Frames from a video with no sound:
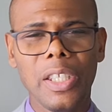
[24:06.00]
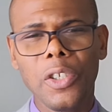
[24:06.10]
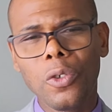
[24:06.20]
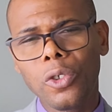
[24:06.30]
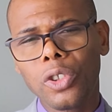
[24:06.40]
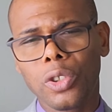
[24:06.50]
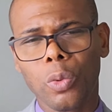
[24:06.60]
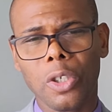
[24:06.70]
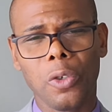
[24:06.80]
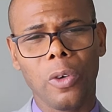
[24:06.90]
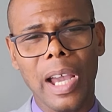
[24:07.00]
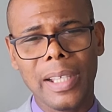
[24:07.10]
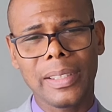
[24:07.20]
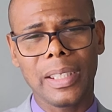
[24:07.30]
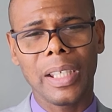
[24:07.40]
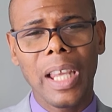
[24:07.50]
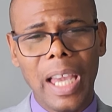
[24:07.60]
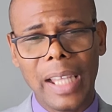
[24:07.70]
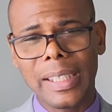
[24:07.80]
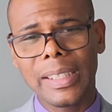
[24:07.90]
He knows what you're asking,
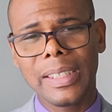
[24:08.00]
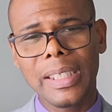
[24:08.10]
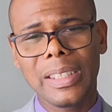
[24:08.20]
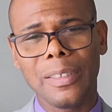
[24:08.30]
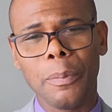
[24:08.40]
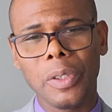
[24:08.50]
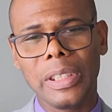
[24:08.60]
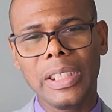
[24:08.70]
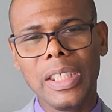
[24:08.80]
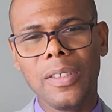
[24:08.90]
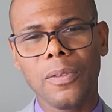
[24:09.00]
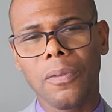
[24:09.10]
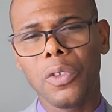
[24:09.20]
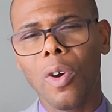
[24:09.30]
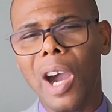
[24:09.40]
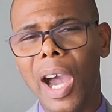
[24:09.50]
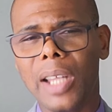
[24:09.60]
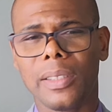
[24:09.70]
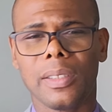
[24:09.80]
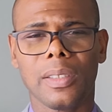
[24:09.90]
and he sees the motive of your
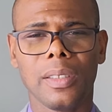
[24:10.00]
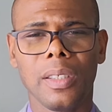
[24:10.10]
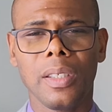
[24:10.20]
heart.